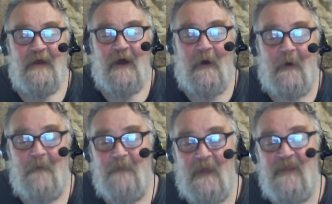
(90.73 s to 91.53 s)

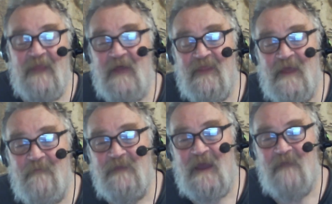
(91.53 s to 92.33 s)
Um, and that
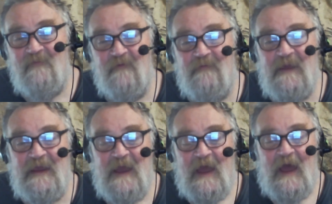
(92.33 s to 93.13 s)
then came to be
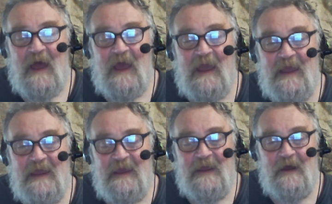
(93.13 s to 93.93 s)
a
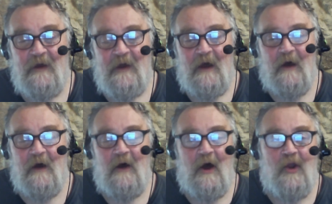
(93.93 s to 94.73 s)
uh,
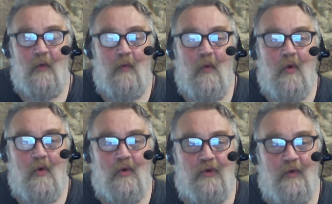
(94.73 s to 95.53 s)
uh, an
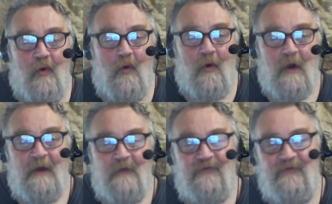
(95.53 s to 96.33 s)
award, or
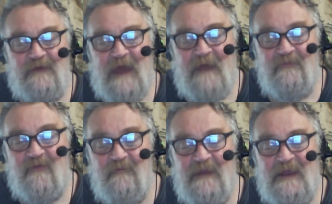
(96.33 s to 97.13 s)
came to
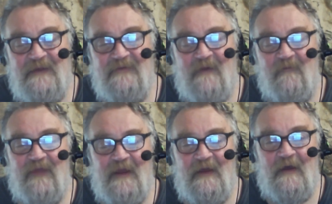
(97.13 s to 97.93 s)
mean
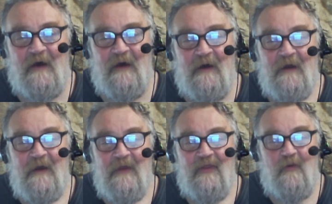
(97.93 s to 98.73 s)
something uh,
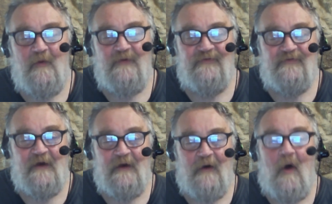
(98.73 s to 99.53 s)
that was
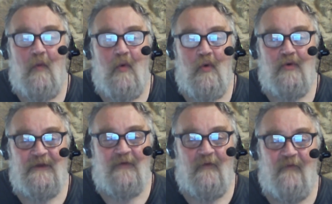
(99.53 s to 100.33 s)
uh,
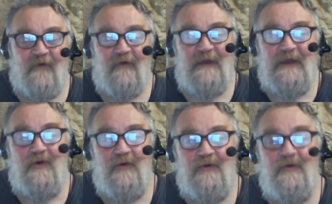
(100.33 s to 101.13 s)
awarded or very
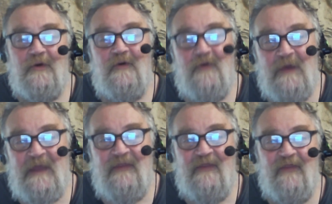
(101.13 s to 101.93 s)
good
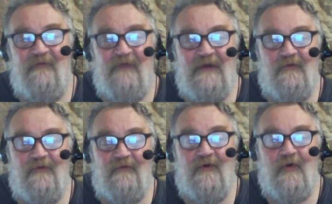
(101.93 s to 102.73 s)
in the field
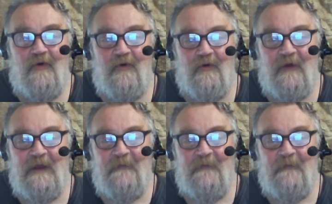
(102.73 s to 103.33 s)
of cookery.